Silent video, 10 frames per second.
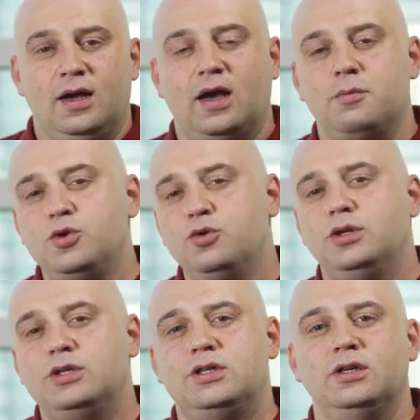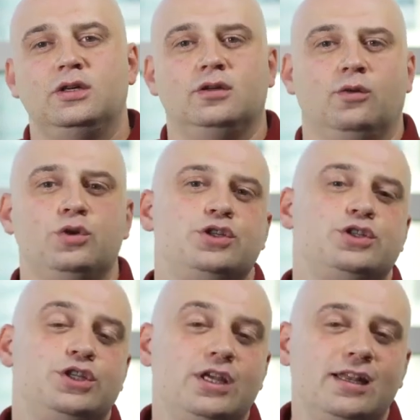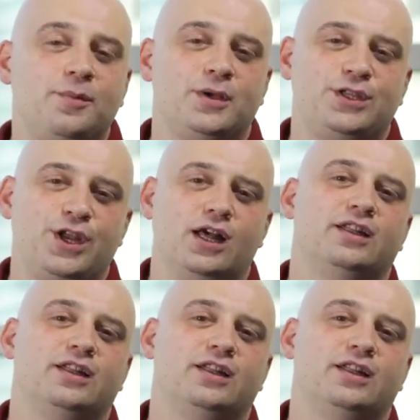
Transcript: First, trust.